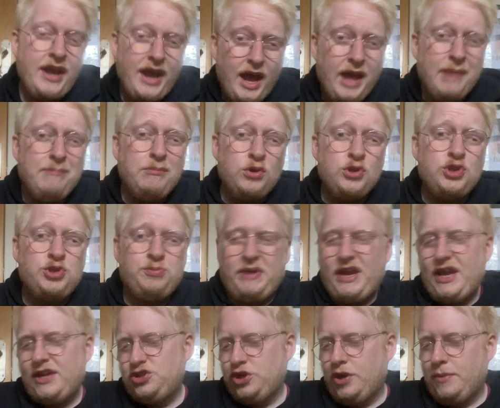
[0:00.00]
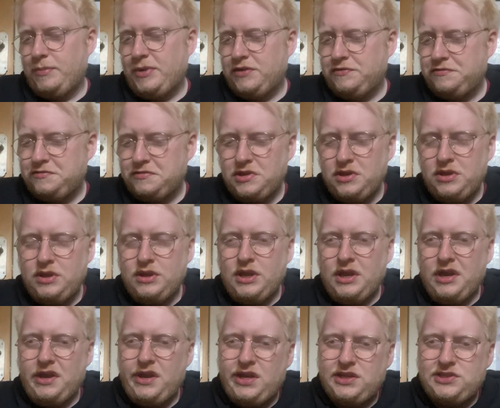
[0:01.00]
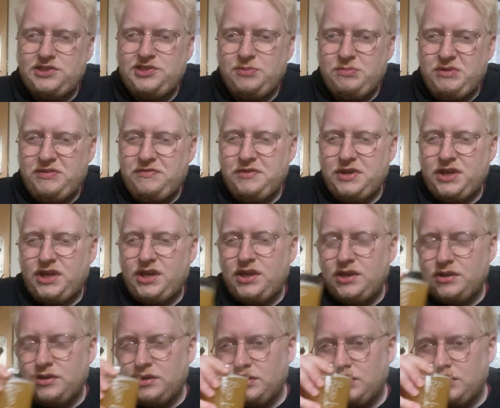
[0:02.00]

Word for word: a much better job of, uh, to be fair.